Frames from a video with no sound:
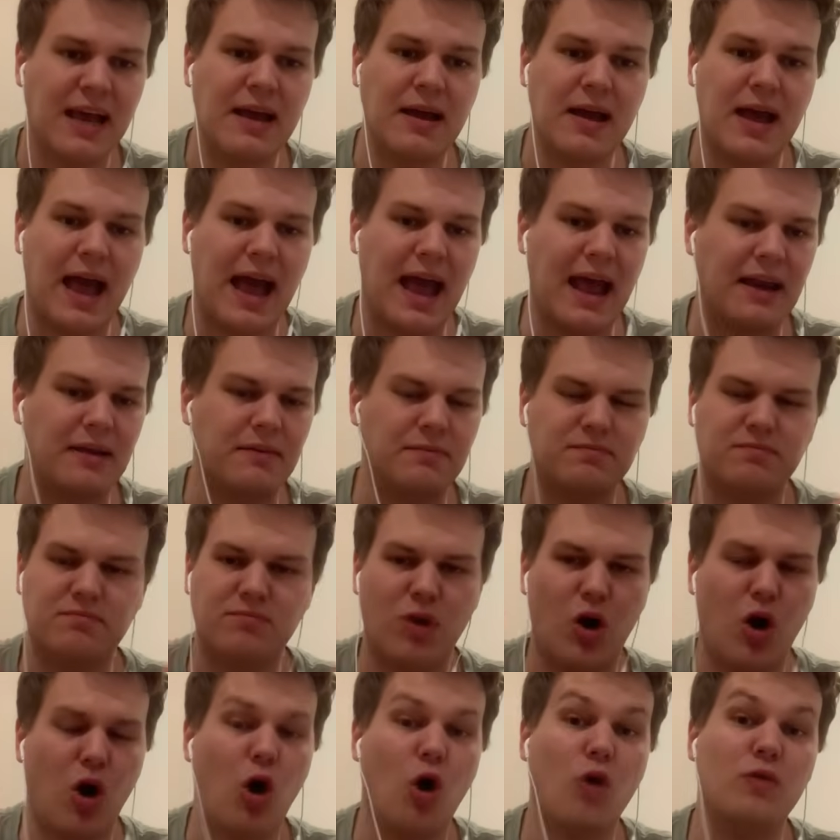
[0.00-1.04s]
and
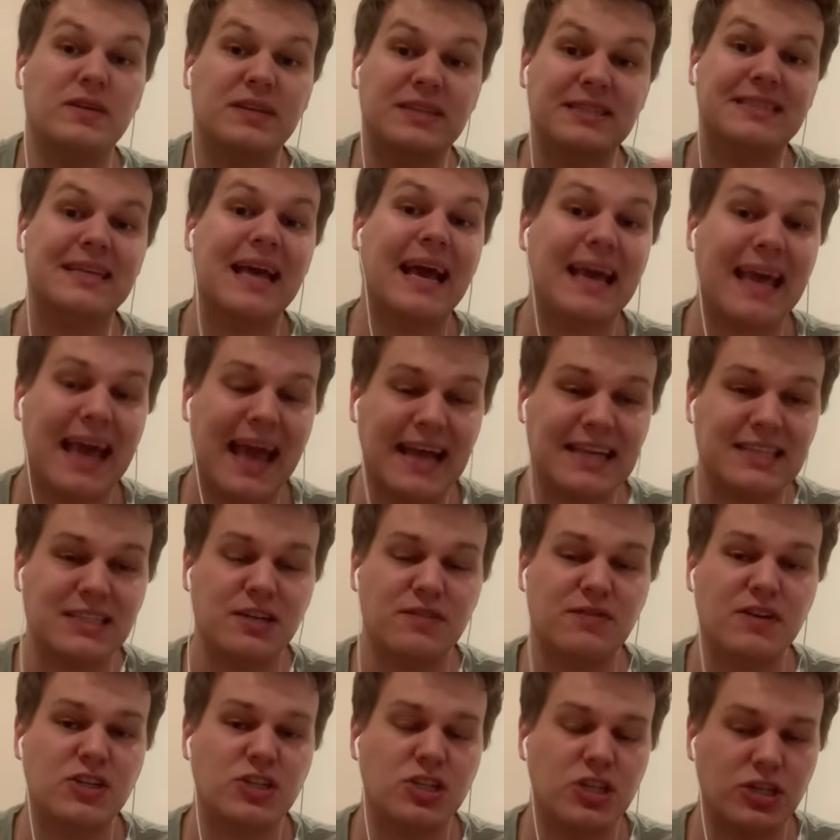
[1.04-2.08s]
over decades it
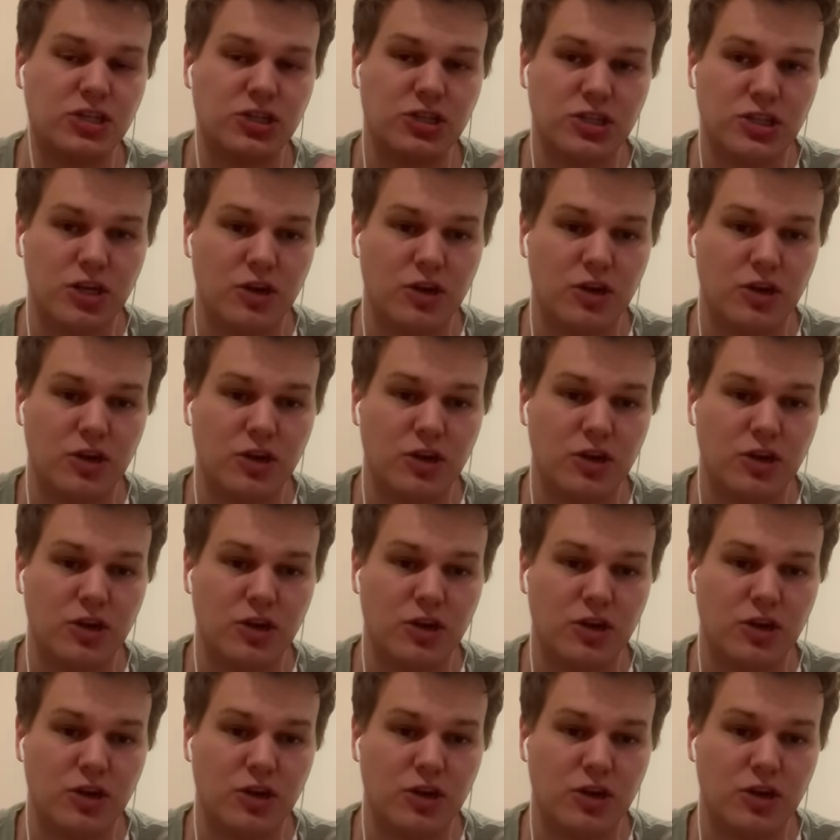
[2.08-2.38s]
eventually just